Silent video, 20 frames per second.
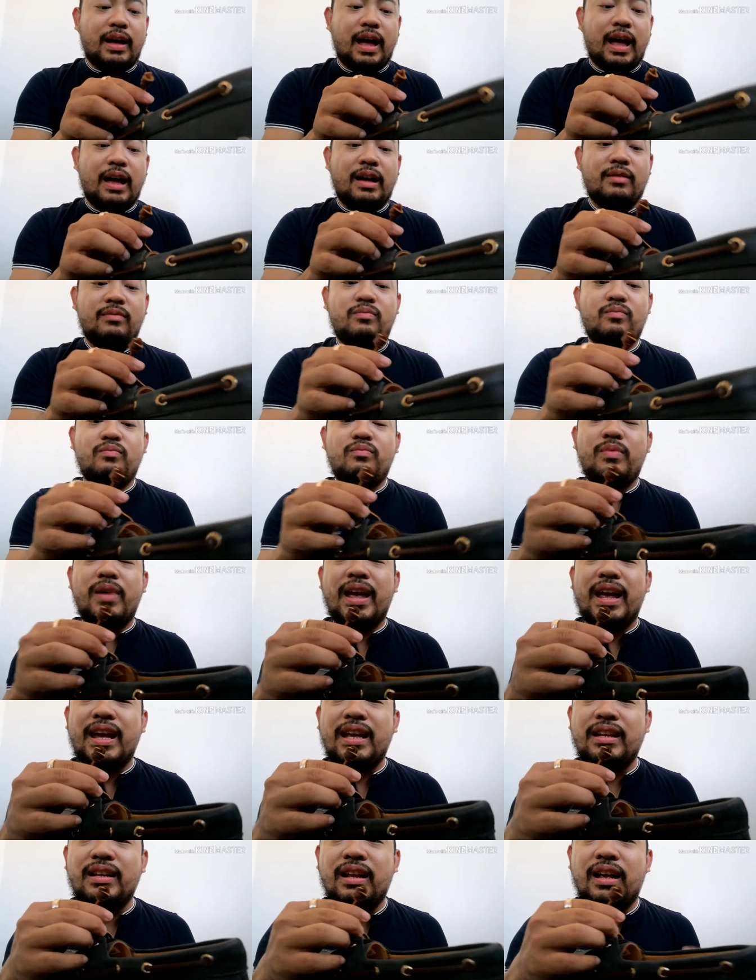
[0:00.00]
I
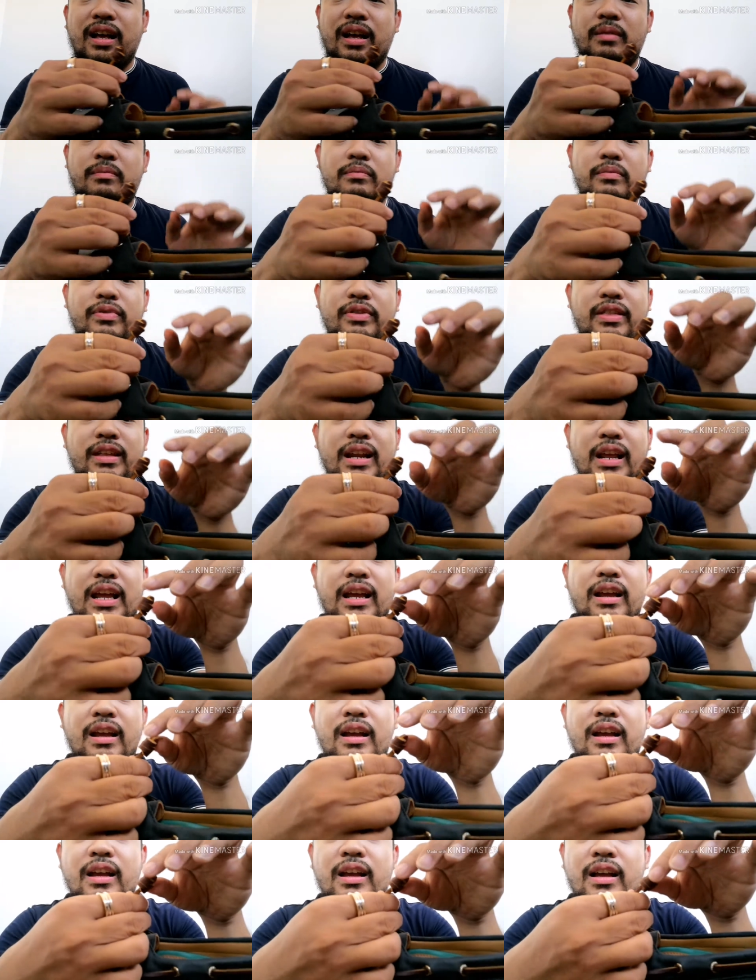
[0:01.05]
made
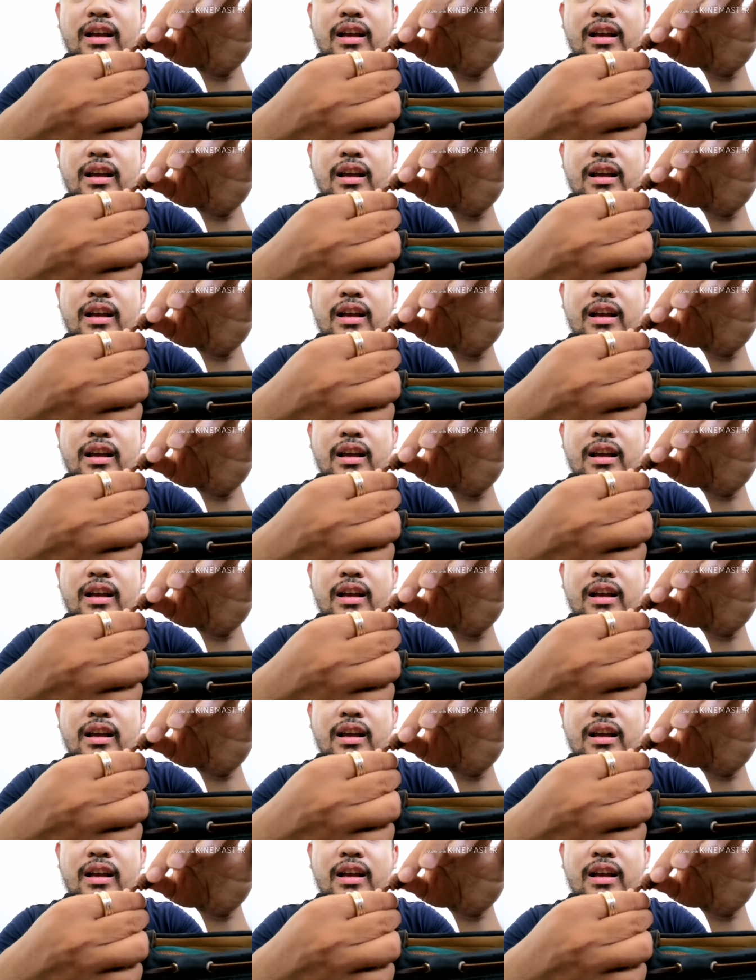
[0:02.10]
three